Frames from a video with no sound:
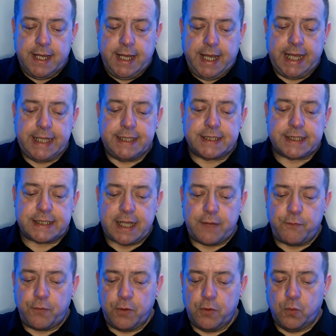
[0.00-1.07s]
in
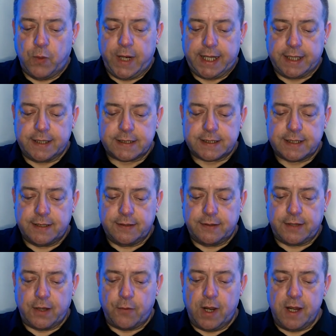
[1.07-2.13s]
several weeks,
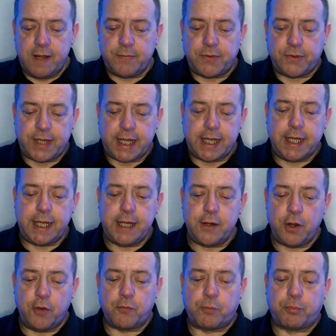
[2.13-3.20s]
though I am thinking
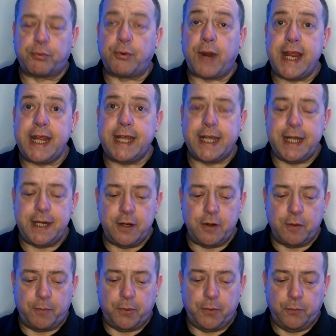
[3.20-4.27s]
of breaking
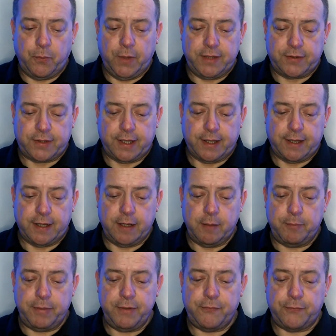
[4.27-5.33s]
up with her
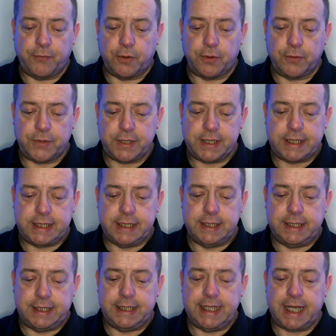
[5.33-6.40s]
before, the,
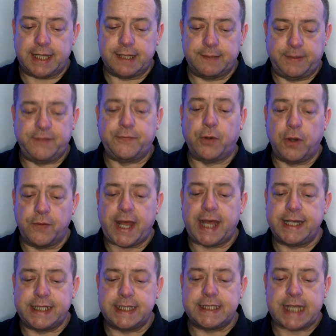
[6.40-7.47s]
the before that
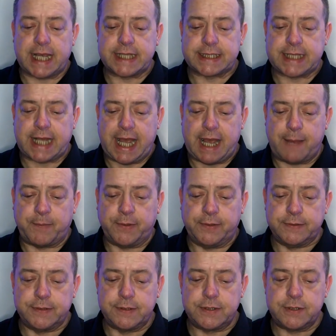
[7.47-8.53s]
disaster
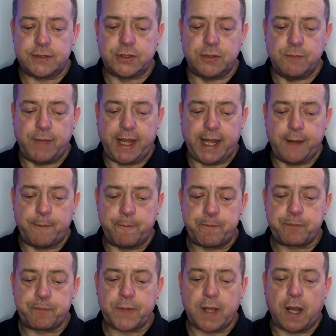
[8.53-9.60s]
happens to me.
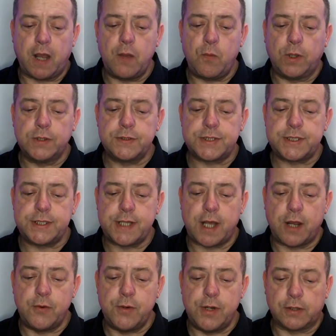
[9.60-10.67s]
I want to
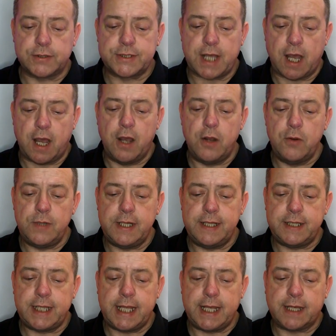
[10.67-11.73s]
know not only
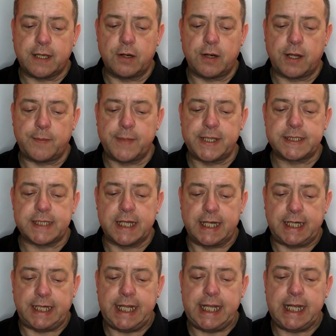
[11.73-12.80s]
the economics and
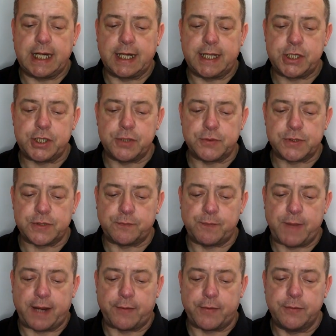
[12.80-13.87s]
legal issues of
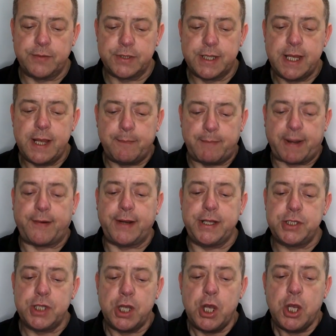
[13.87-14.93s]

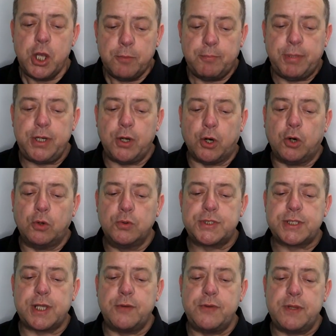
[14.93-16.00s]
marriage, but
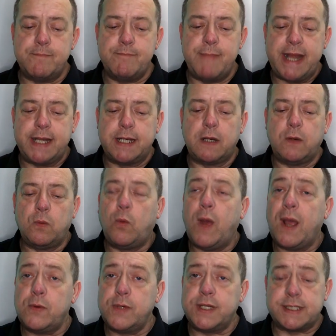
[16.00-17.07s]
also the mental
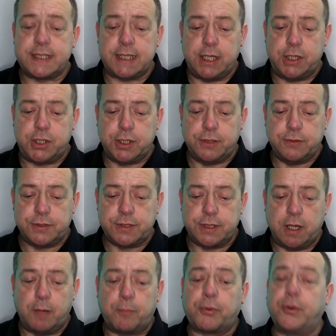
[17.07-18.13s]
wellness issues.
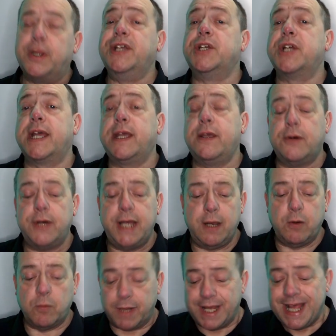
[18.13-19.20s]
Appreciate your
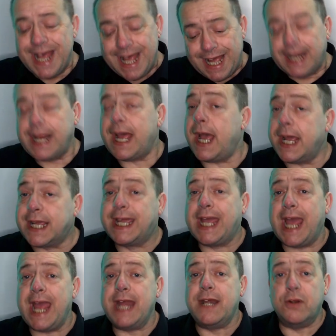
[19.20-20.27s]
help.
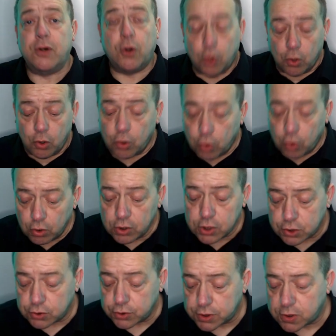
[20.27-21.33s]
Again, all
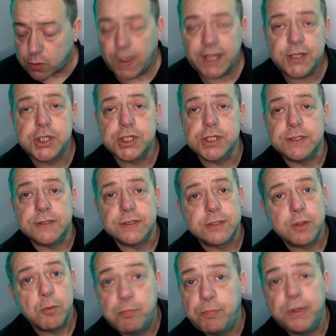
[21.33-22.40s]
good questions,
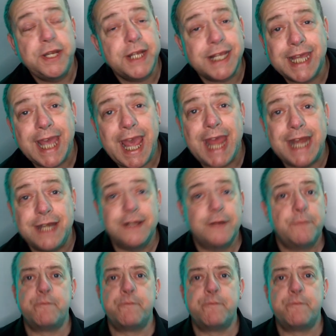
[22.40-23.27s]
but again,